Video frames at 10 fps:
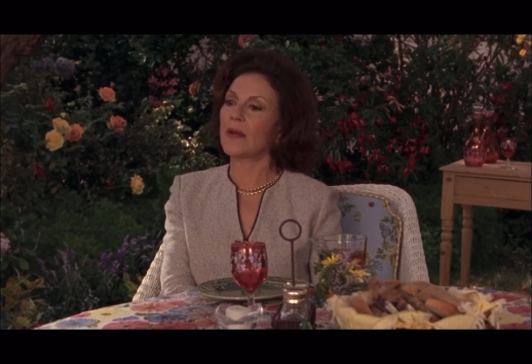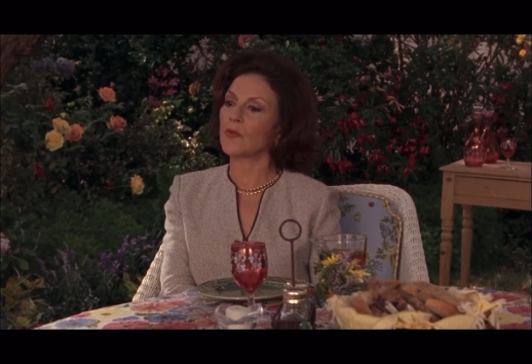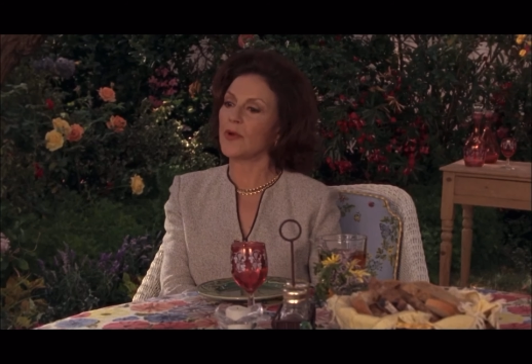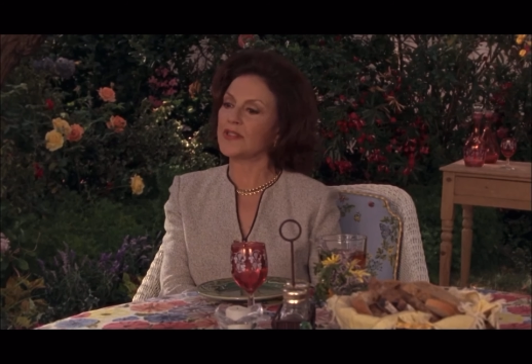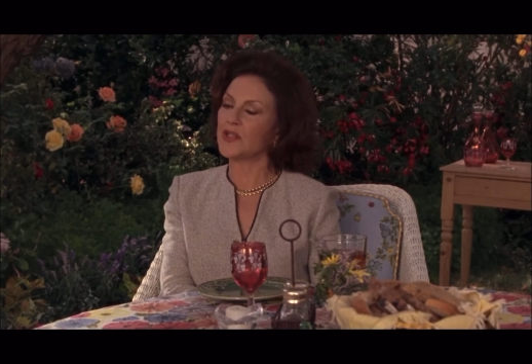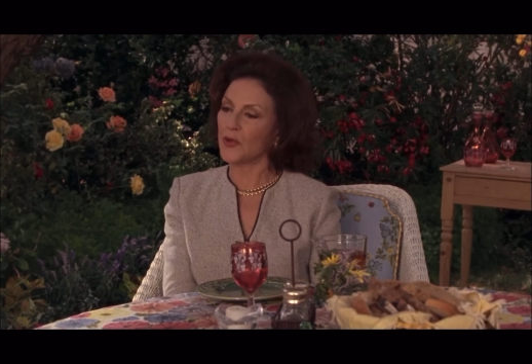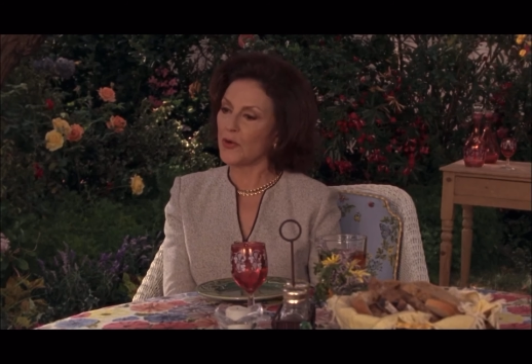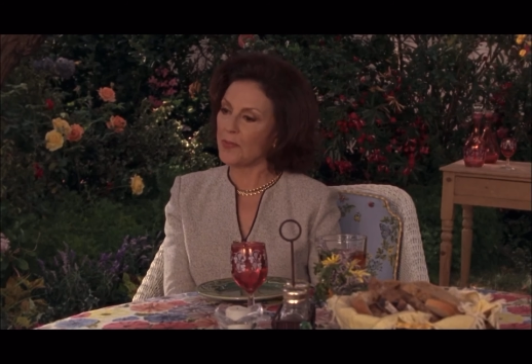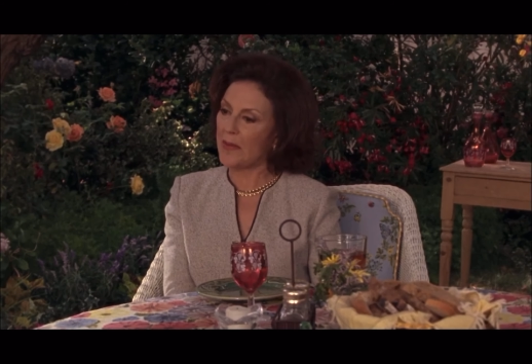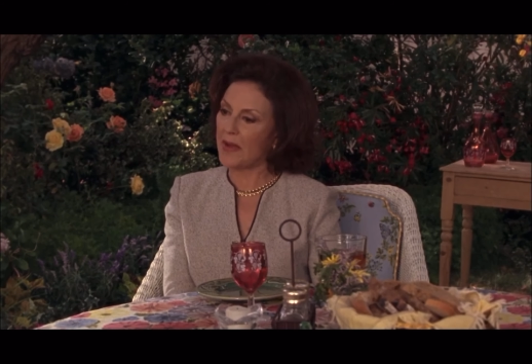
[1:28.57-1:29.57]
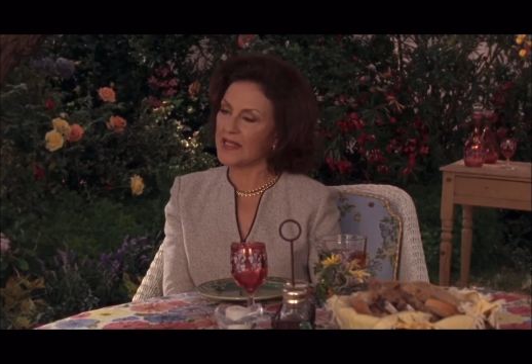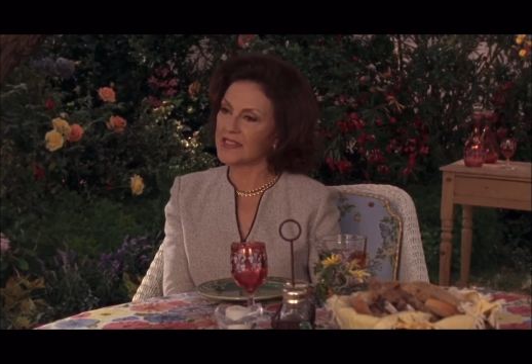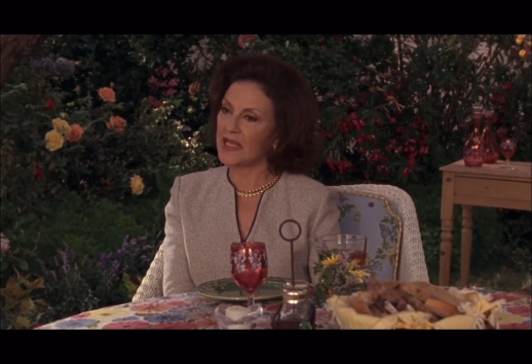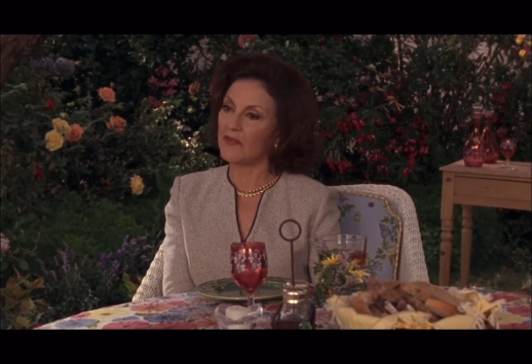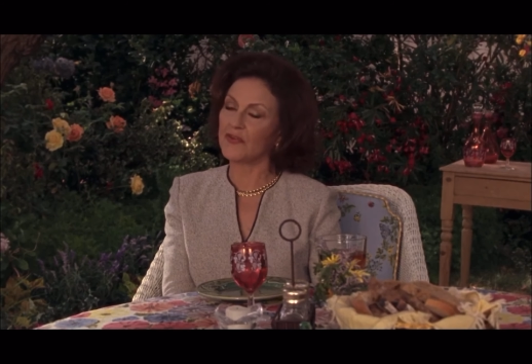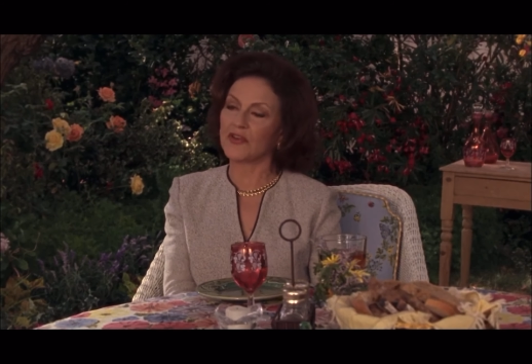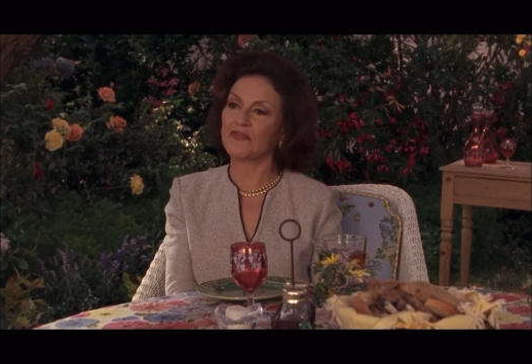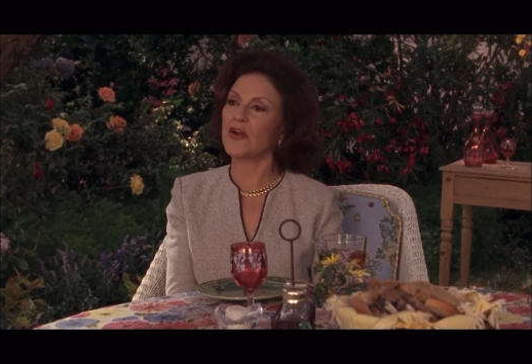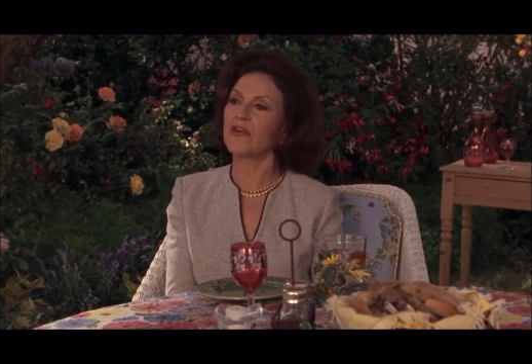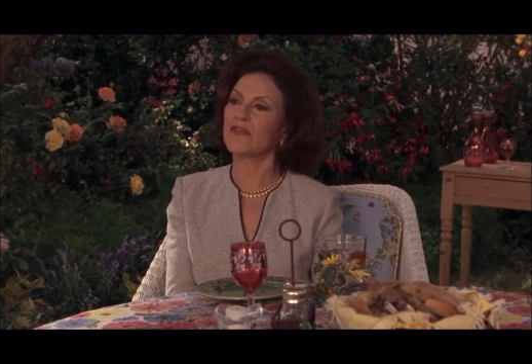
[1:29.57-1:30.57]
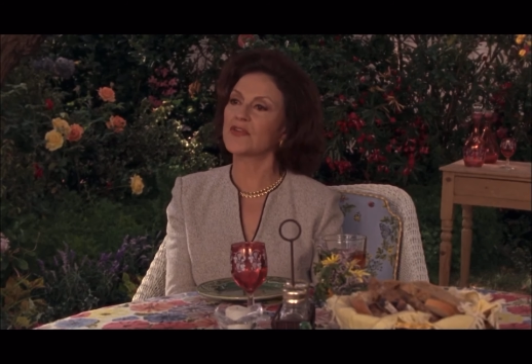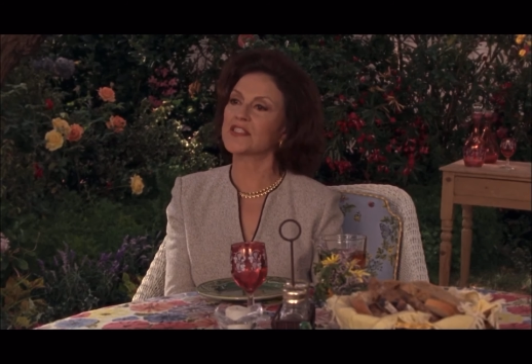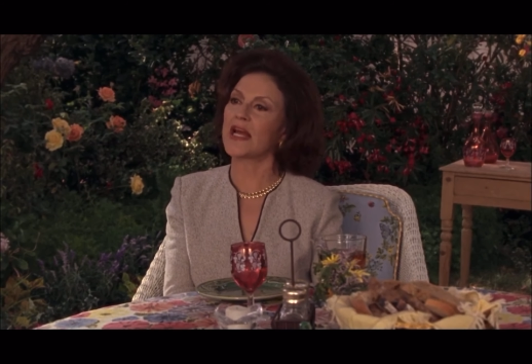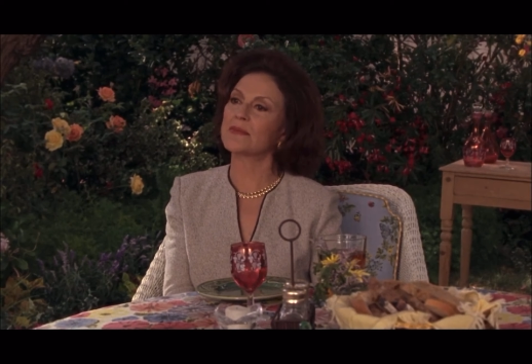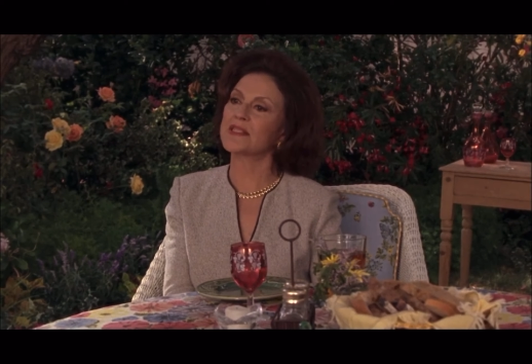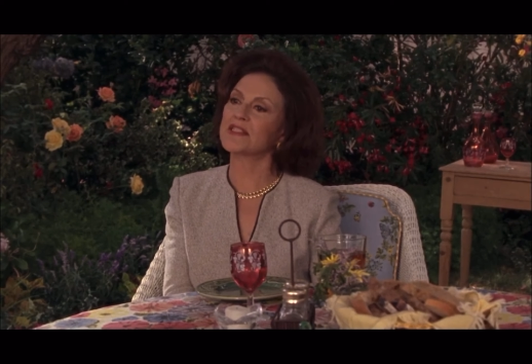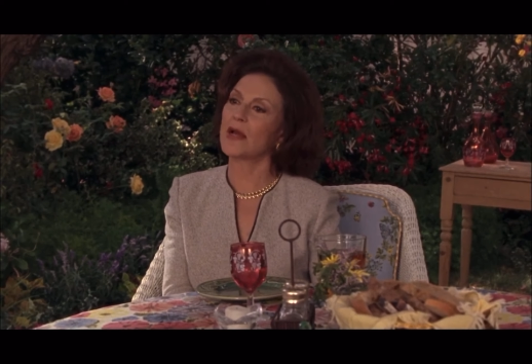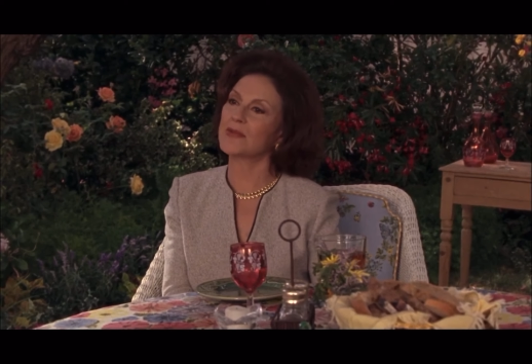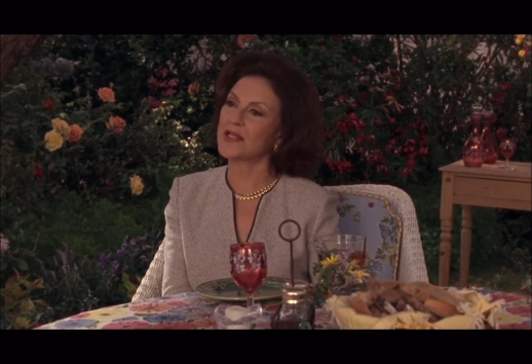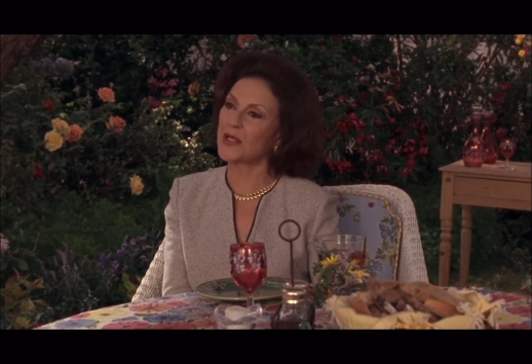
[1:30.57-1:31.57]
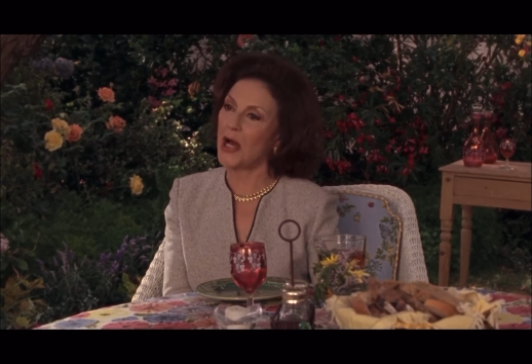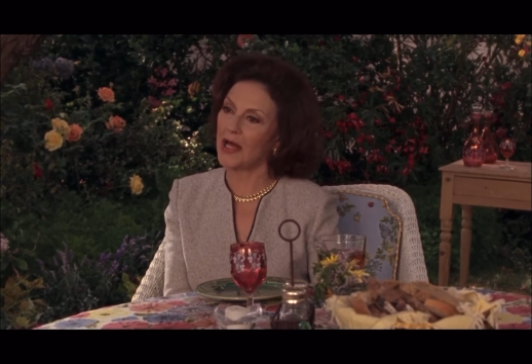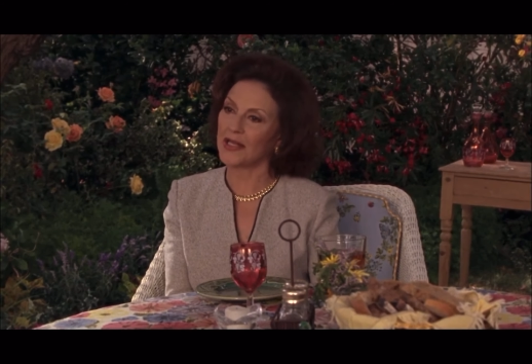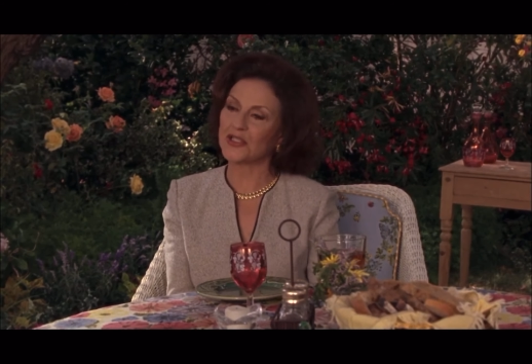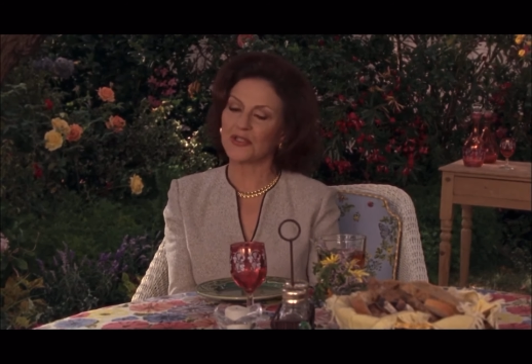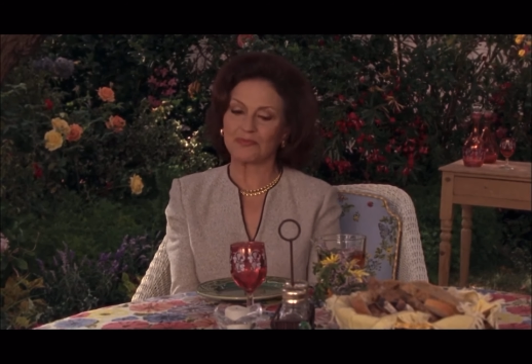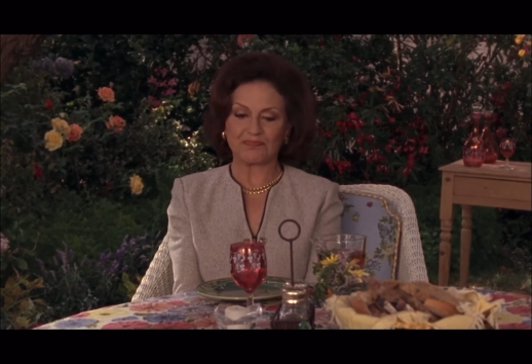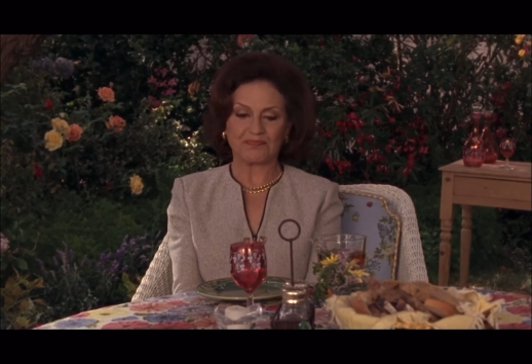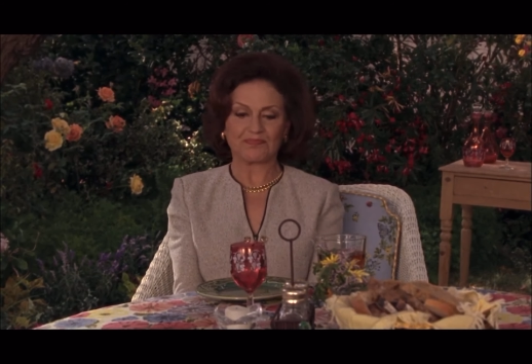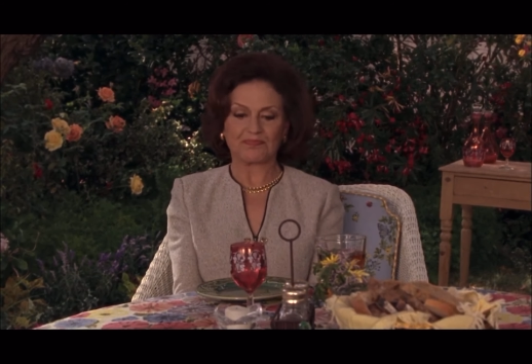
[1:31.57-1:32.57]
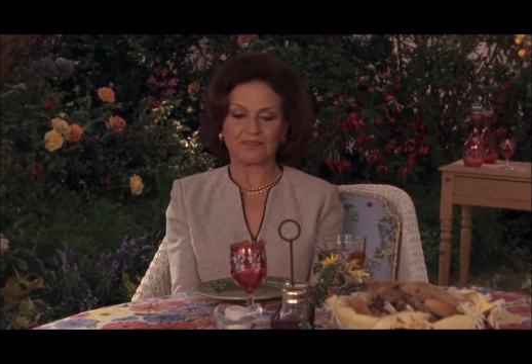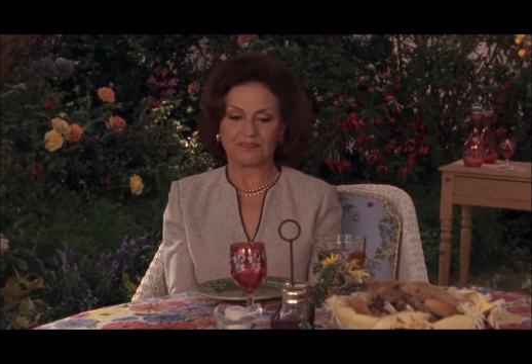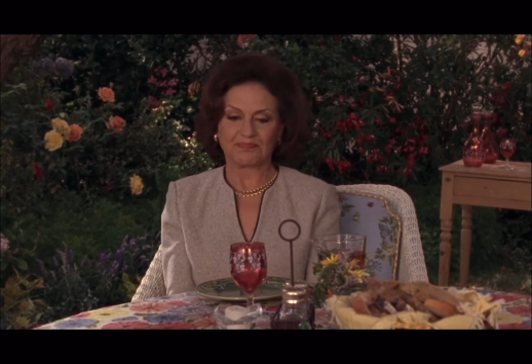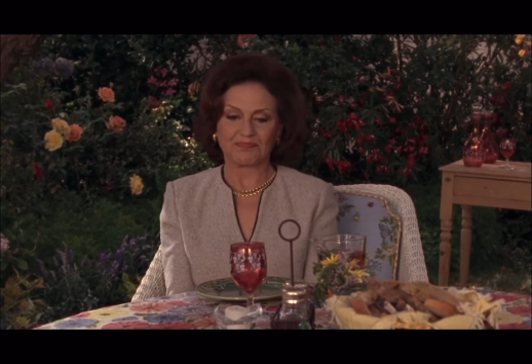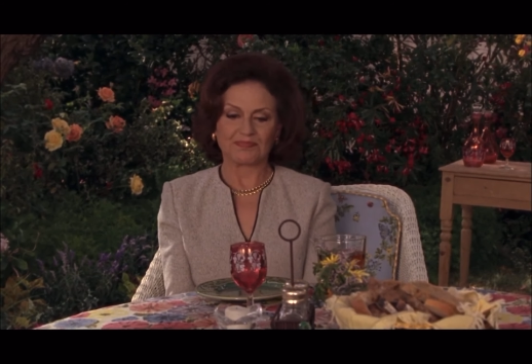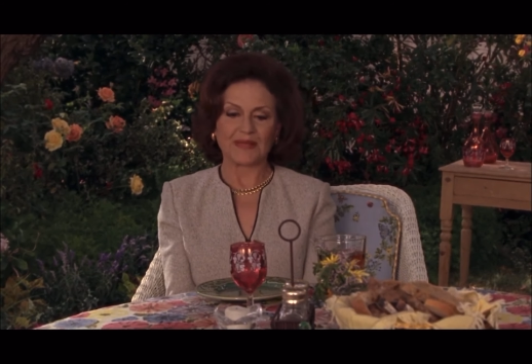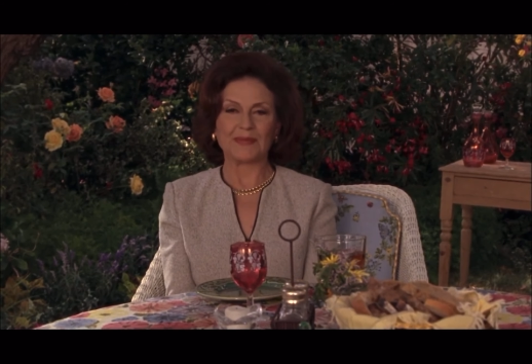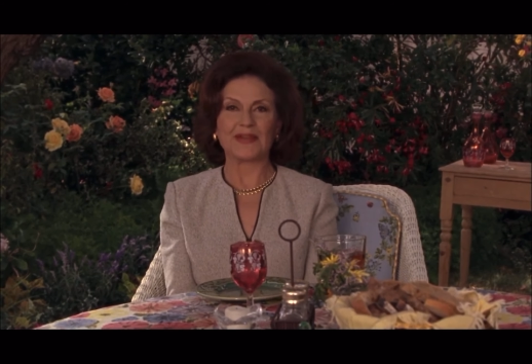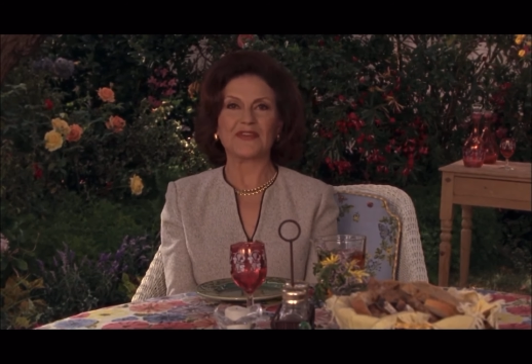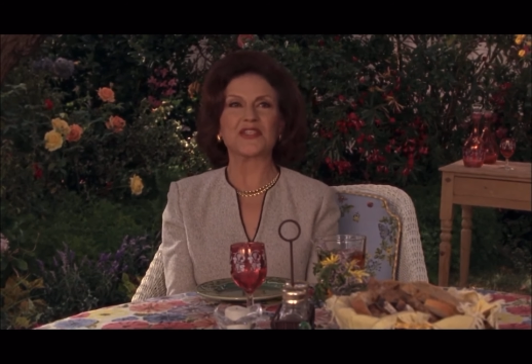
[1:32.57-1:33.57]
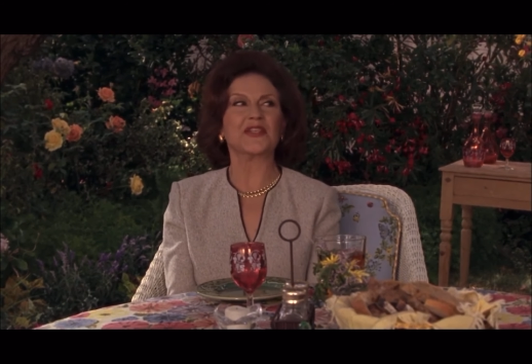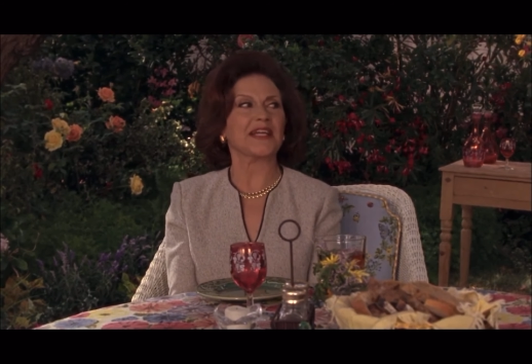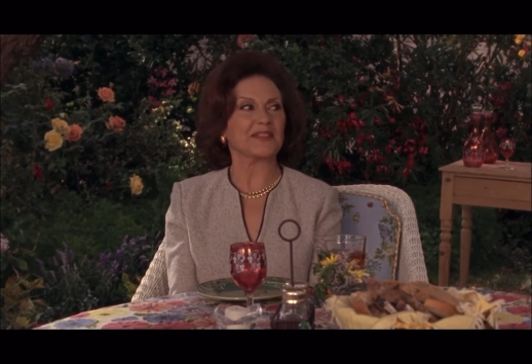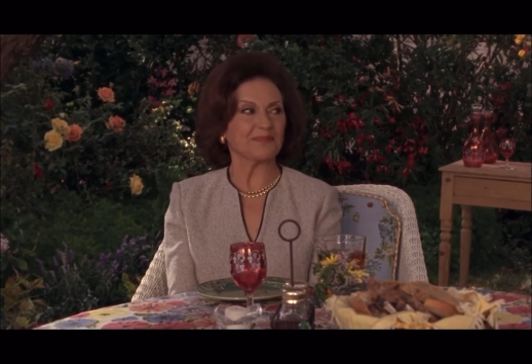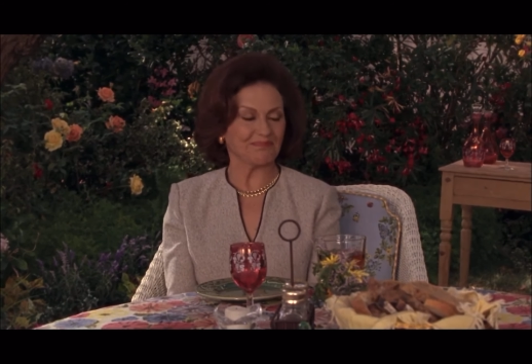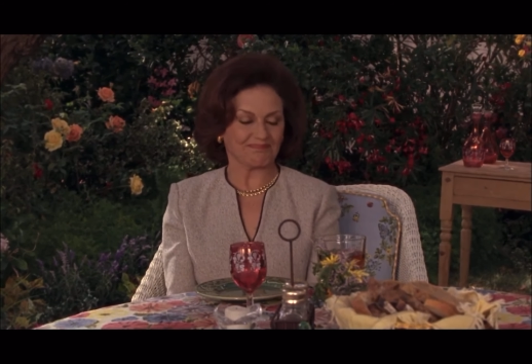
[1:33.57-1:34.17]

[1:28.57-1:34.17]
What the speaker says: I'm going to Europe by myself for the very first time since I was in college. I'm leaving tonight.